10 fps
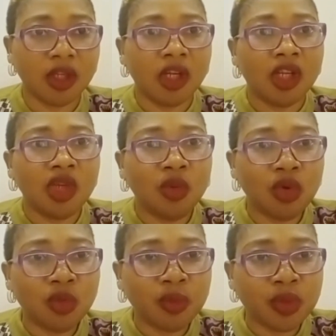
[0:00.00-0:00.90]
You want to
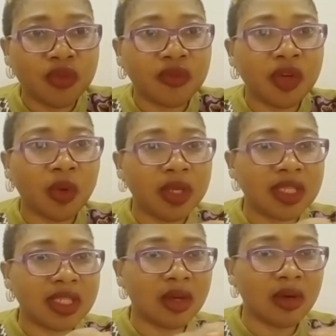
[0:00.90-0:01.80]
put frequency
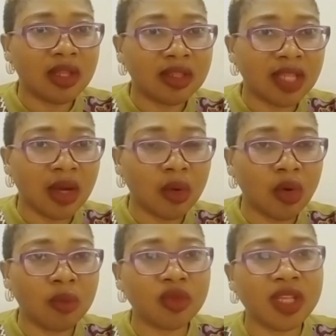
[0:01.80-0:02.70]
on that column. So
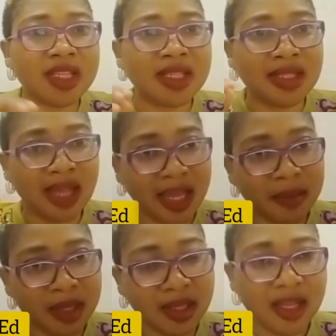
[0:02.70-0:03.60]
there's timing,
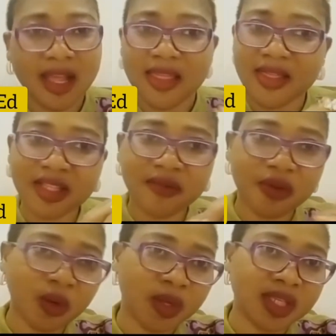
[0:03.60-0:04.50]
there's
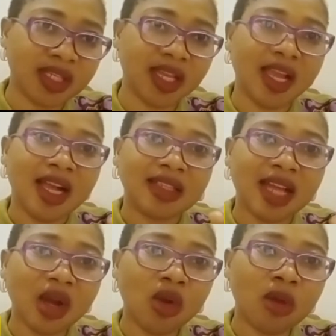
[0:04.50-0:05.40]
frequency. That
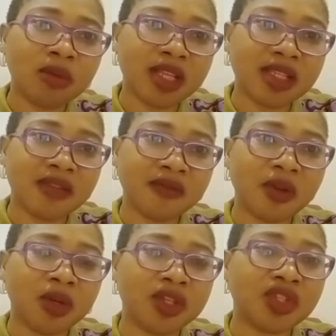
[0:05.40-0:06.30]
column that says
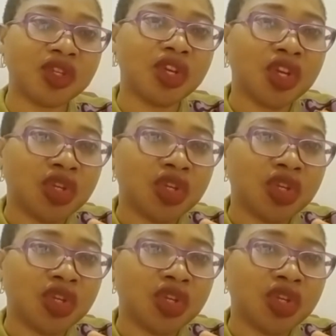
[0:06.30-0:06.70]
frequency, you're